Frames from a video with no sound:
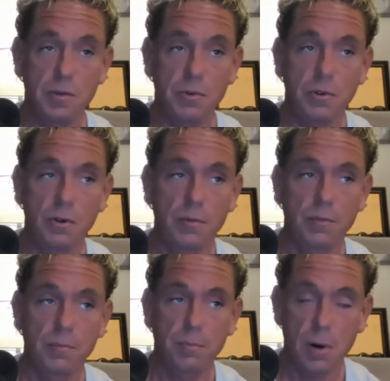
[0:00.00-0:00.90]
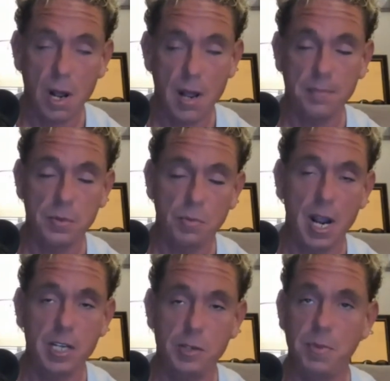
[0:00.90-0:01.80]
We're doing props,
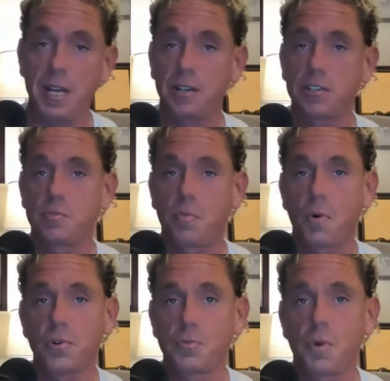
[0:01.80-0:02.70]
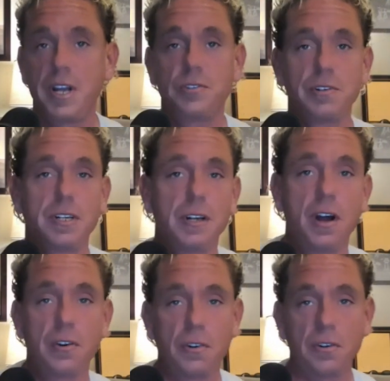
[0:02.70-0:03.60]
prize picks, sports wagering,
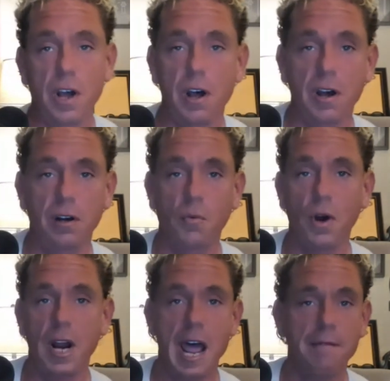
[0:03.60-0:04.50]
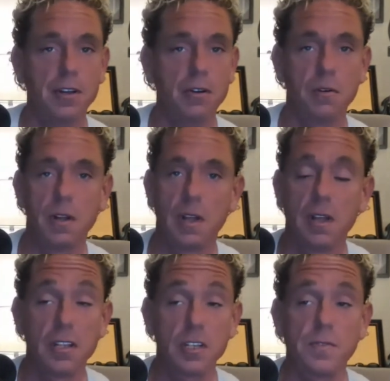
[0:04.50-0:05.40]
underdog, what have you.
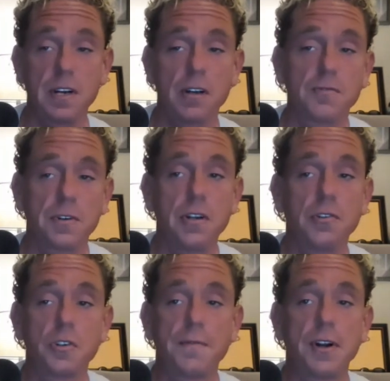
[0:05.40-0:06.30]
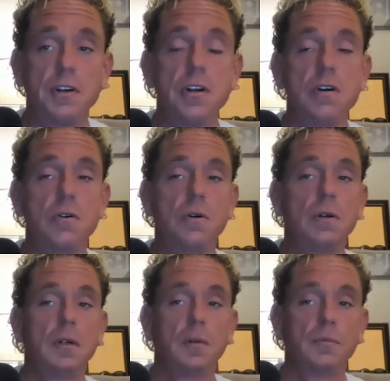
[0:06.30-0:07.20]
This video is for you. So if you're new,
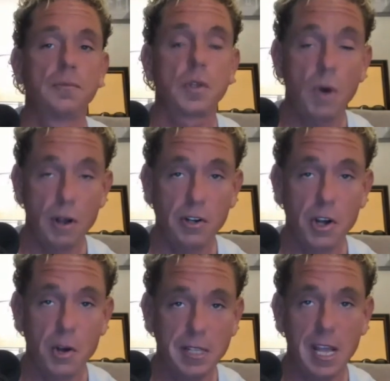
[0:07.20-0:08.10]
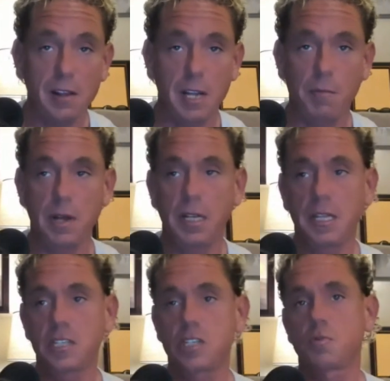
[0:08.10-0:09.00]
welcome. Hit that like button, hit
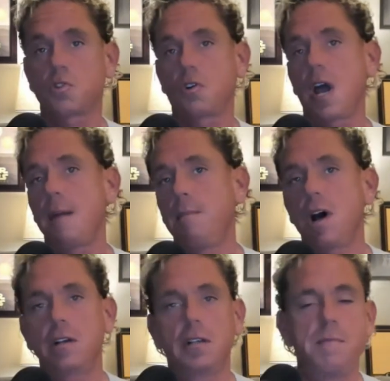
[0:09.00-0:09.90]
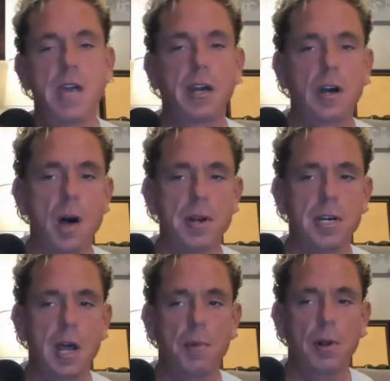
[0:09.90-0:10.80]
that subscribe button. Leave me a comment
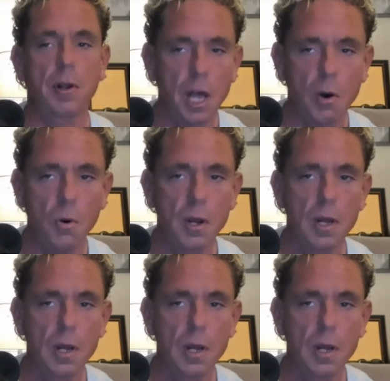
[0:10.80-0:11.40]
down below.